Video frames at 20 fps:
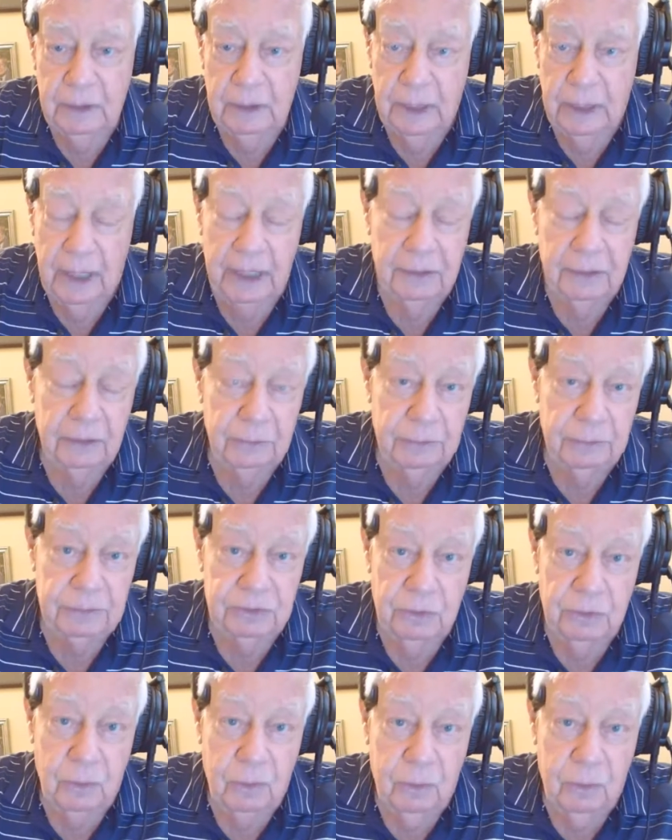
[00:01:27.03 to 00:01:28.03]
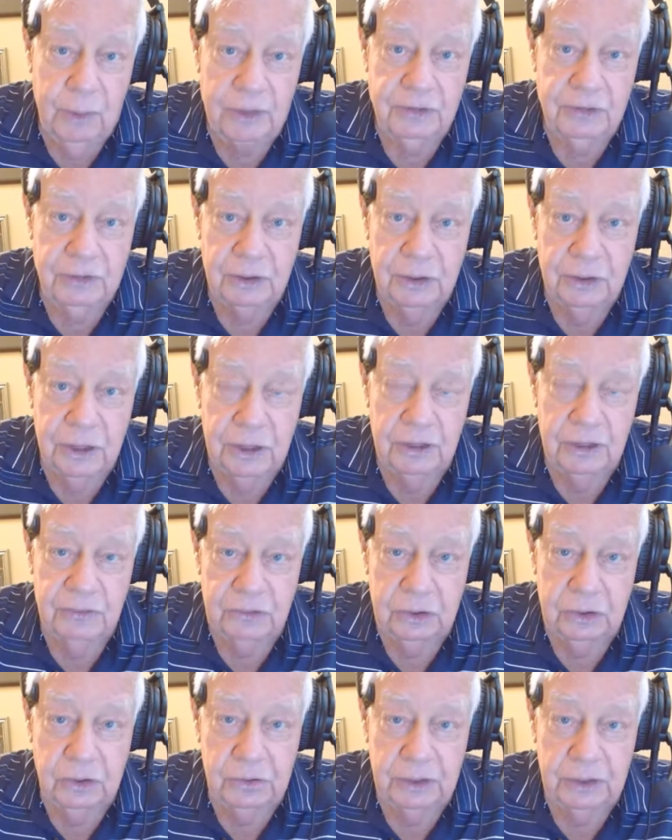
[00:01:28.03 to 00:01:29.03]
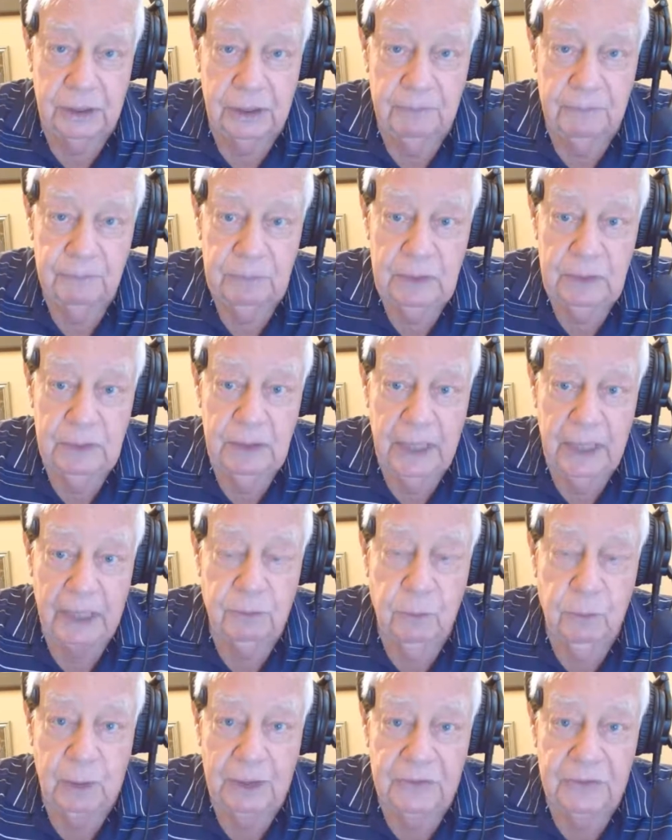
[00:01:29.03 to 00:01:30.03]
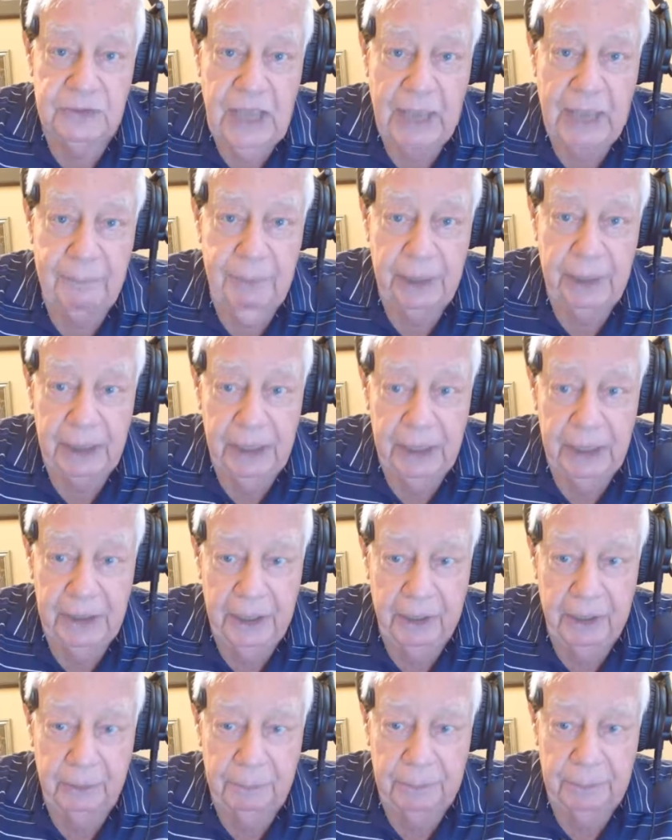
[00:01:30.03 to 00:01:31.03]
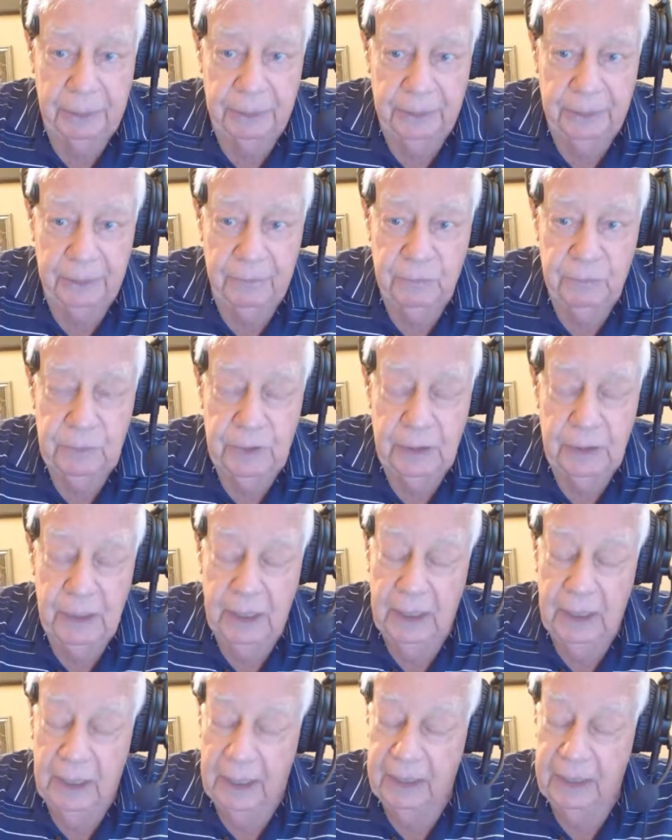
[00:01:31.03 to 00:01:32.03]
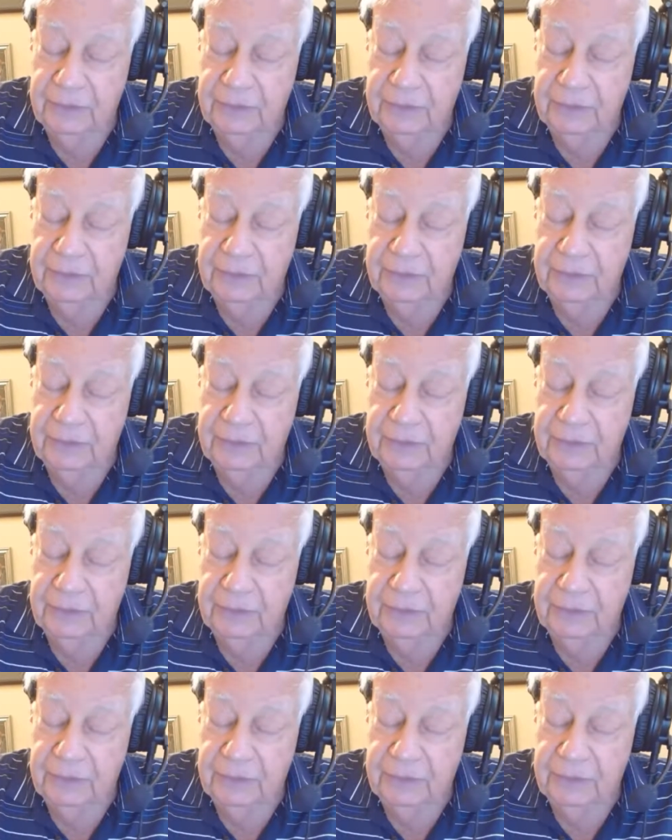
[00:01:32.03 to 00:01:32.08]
And there is no question he is looking at what is happening in Alberta and